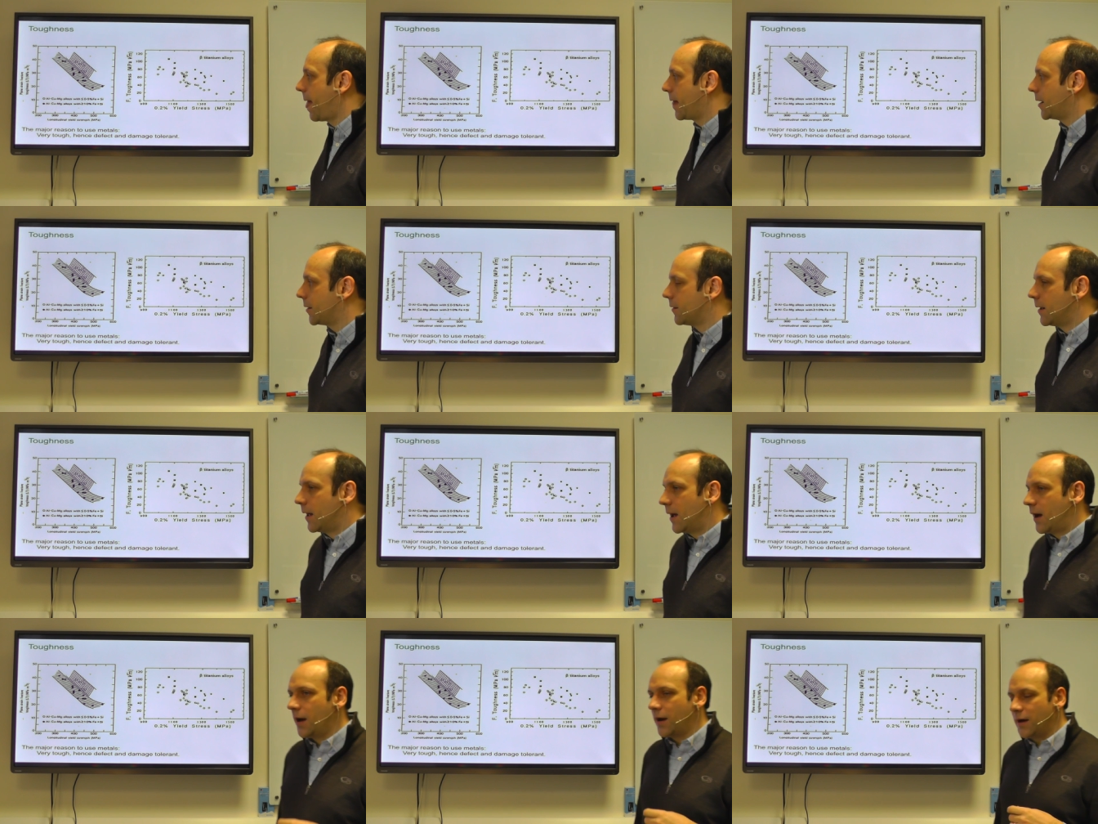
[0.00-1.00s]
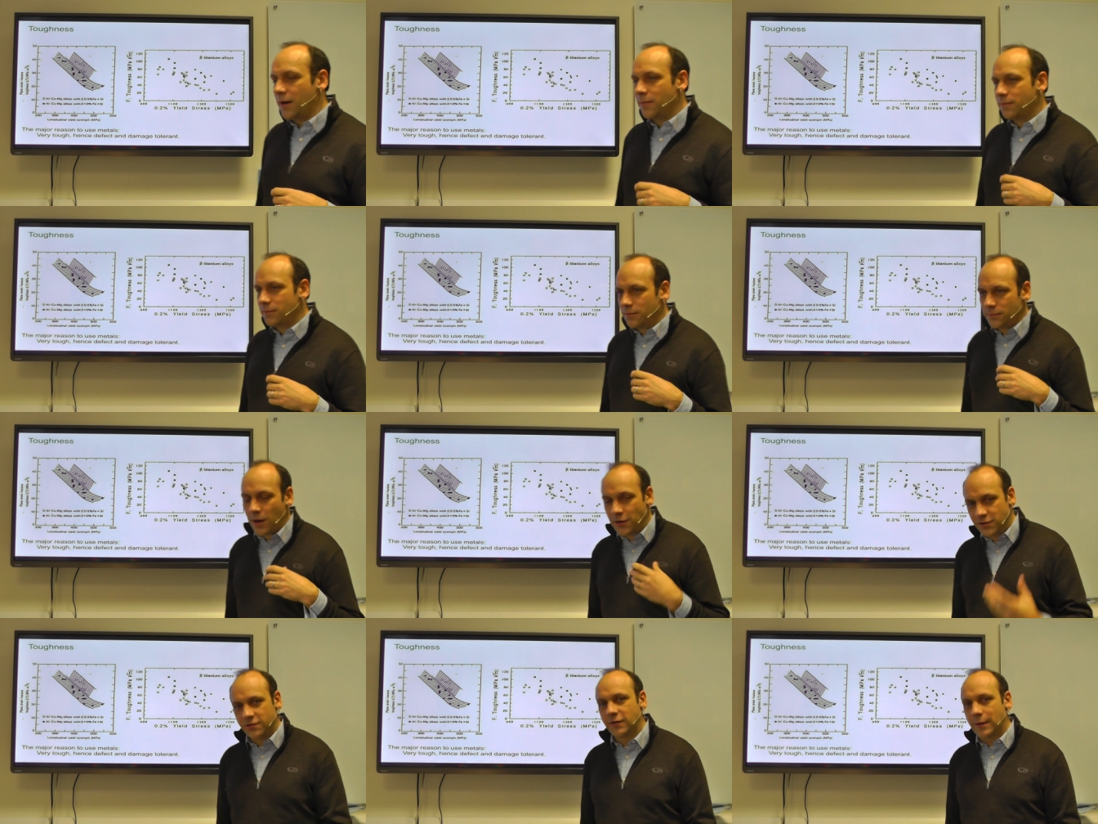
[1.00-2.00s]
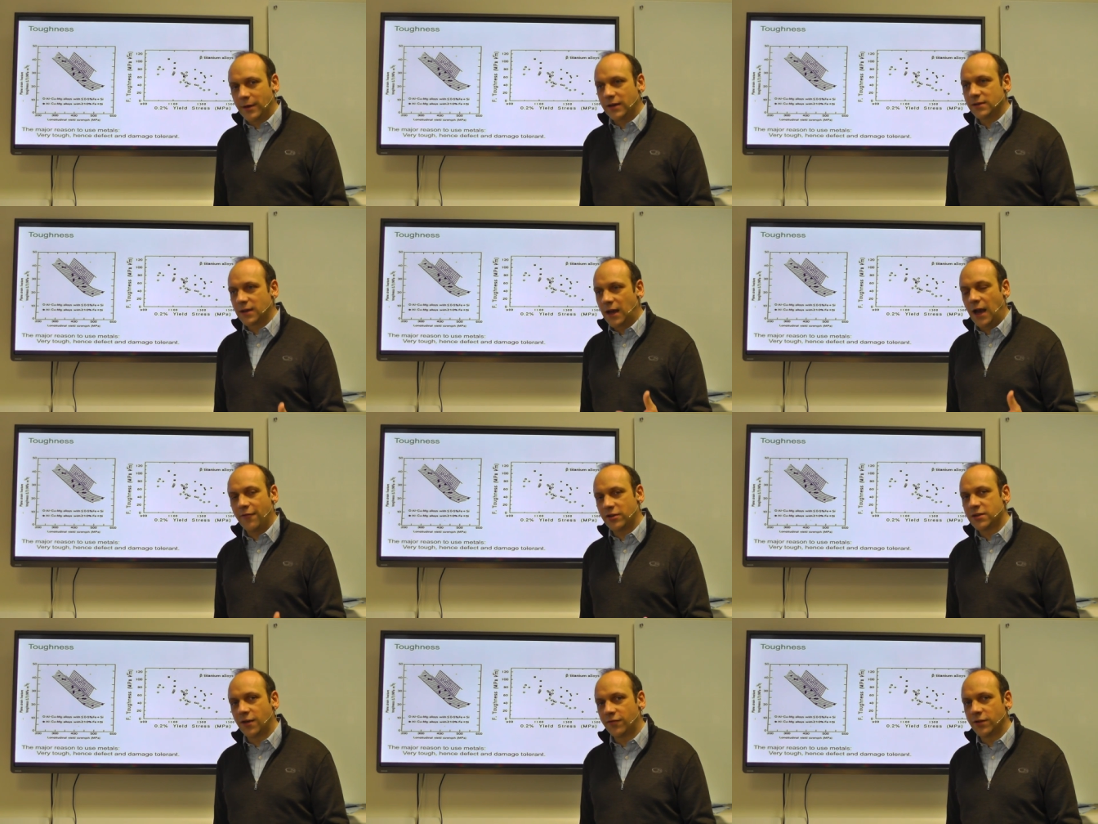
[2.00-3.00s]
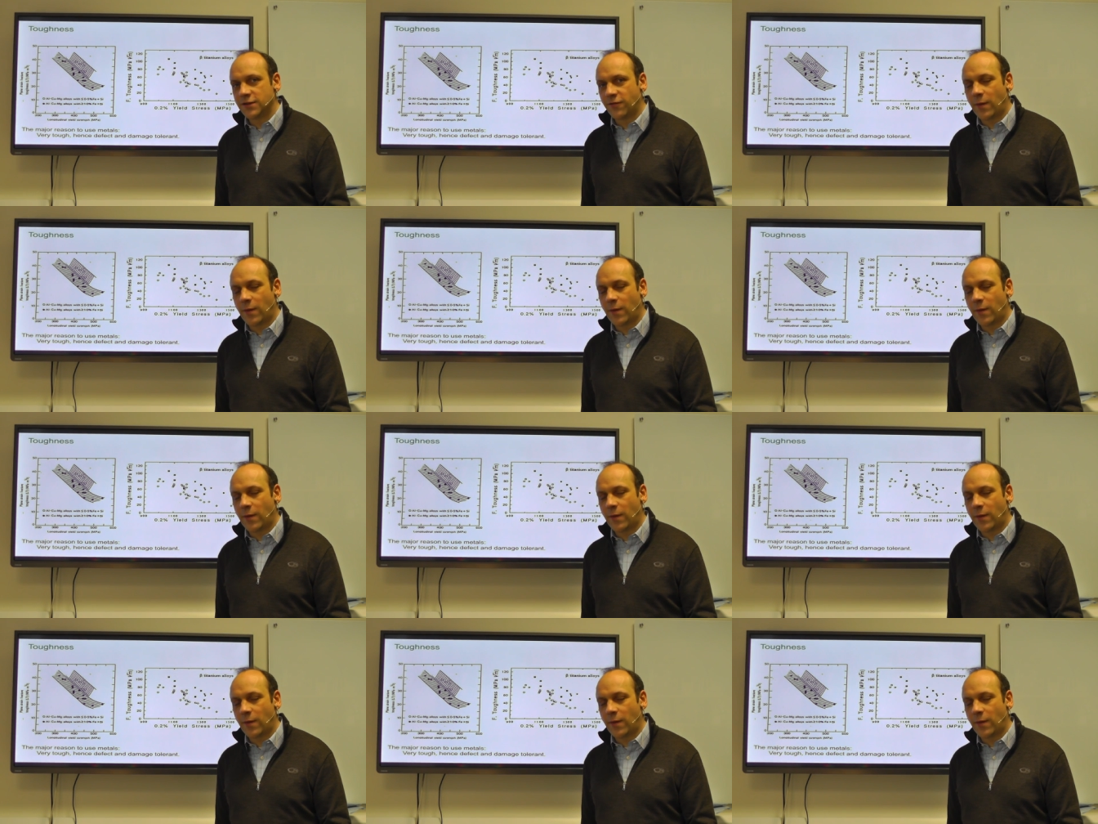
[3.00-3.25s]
You know, uh, most ceramics have a toughness of